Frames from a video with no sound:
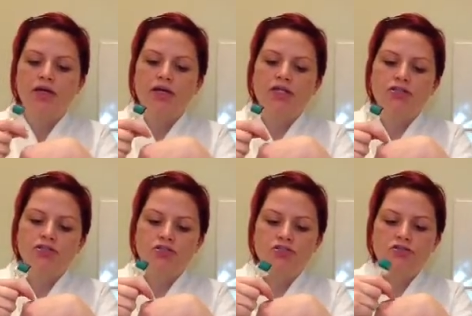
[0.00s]
it
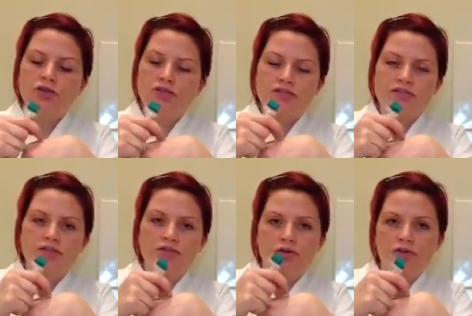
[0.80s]
just triggers
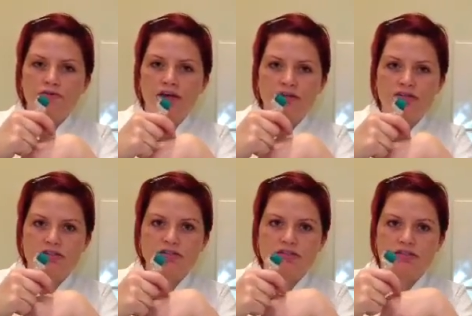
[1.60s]
the growth factors
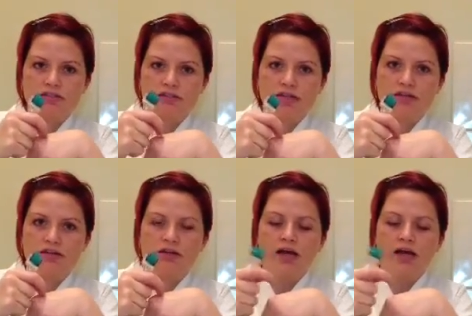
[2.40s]
into the skin,